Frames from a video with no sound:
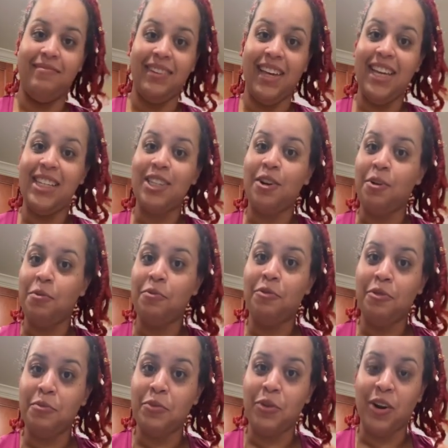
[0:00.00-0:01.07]
He's home
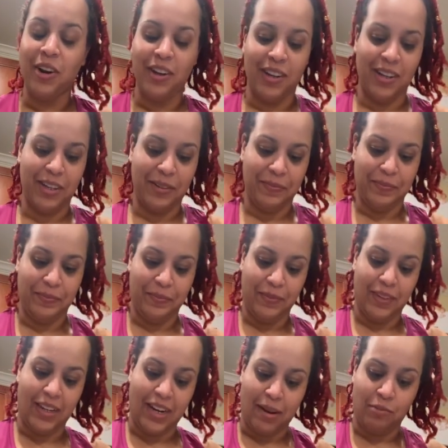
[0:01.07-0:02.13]
from work,
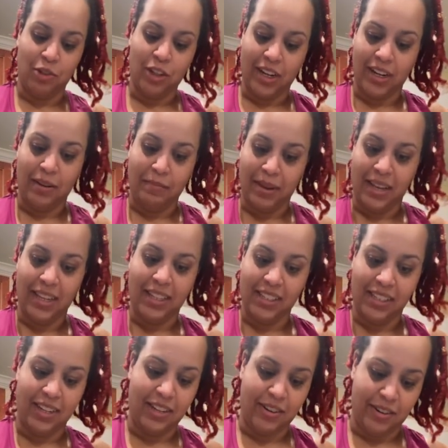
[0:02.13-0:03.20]
and I'm trying to make his
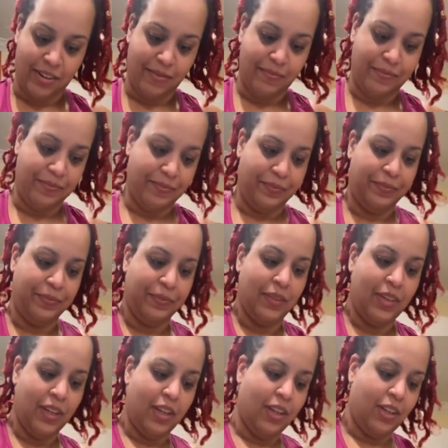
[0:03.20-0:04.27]
dinner.
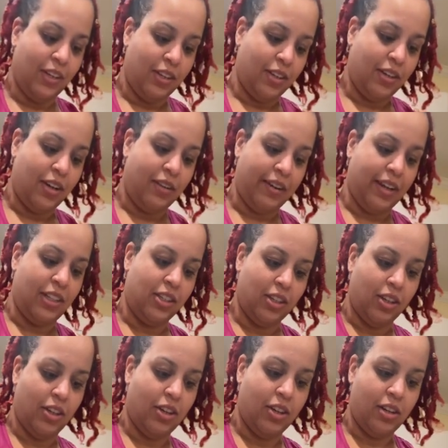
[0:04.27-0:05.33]
All right, so
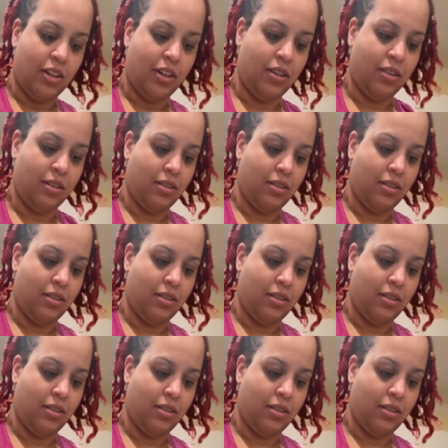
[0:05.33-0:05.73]
you're gonna